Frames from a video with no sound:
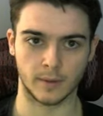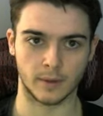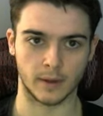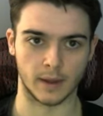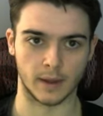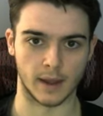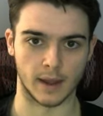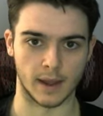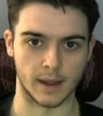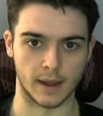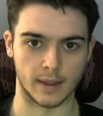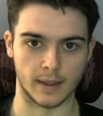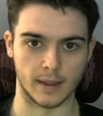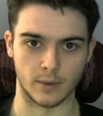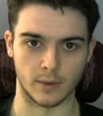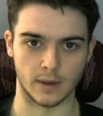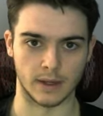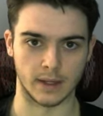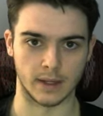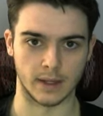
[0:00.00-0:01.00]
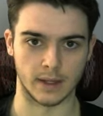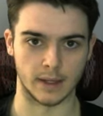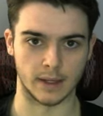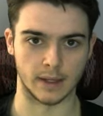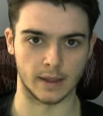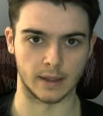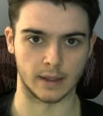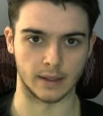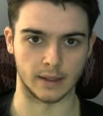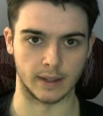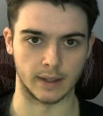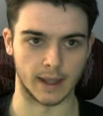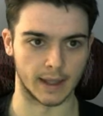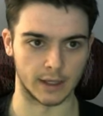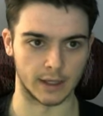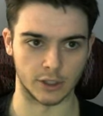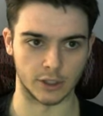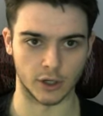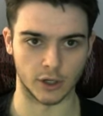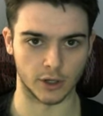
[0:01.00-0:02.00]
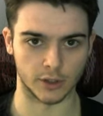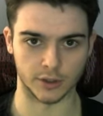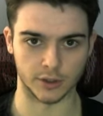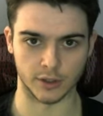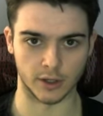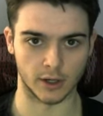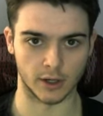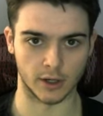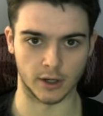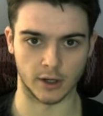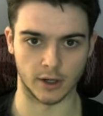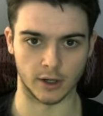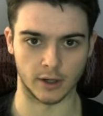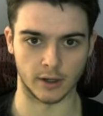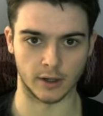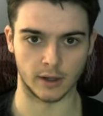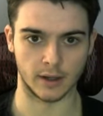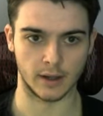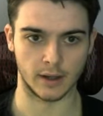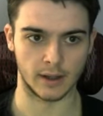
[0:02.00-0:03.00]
and they would need Candy Charizard,